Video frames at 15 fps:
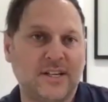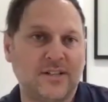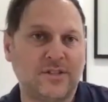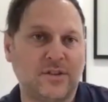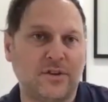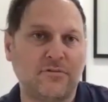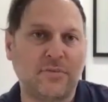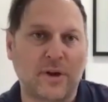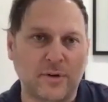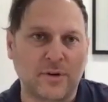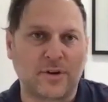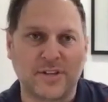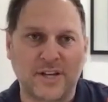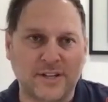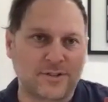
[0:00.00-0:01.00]
So you've probably
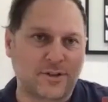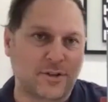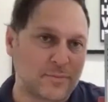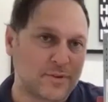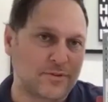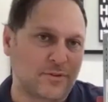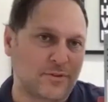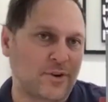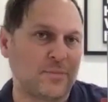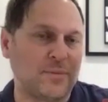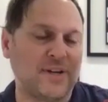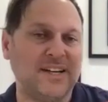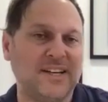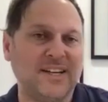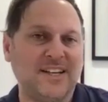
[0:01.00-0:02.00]
heard that term before,
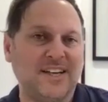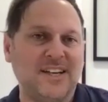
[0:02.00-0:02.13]
but